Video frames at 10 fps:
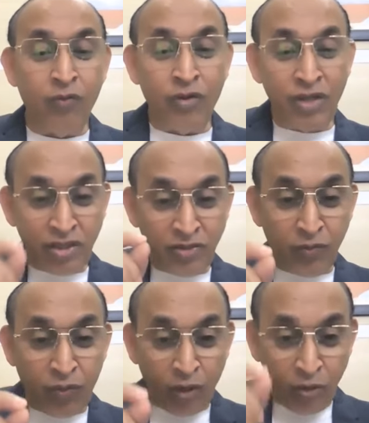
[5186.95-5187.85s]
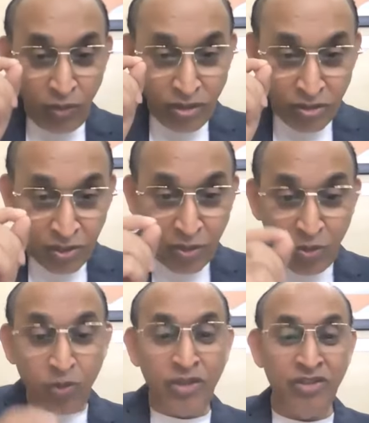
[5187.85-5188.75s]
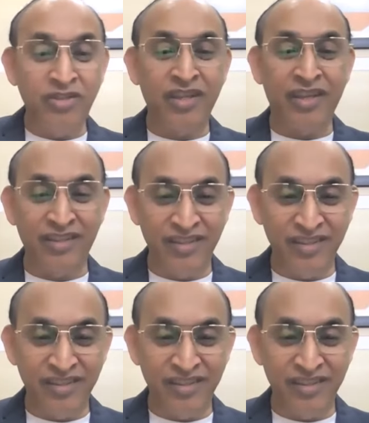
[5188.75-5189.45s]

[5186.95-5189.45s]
One has to forward the sexual instinct.